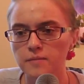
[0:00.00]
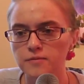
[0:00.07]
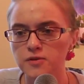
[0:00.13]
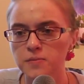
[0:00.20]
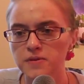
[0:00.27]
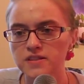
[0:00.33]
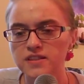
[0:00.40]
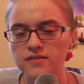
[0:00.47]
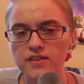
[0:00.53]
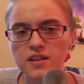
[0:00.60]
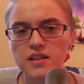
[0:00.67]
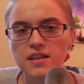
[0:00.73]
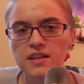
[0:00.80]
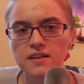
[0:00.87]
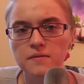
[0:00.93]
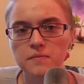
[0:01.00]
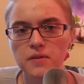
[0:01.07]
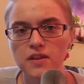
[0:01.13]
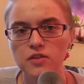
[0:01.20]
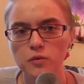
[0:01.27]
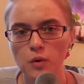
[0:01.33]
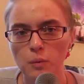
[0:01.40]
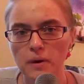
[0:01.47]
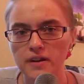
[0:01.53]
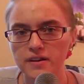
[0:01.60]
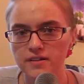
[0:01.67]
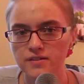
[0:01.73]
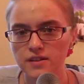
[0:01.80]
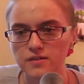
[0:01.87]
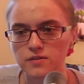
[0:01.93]
specifically in the
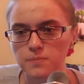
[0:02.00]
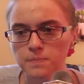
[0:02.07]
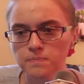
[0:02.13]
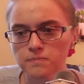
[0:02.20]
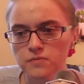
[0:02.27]
romantic sense.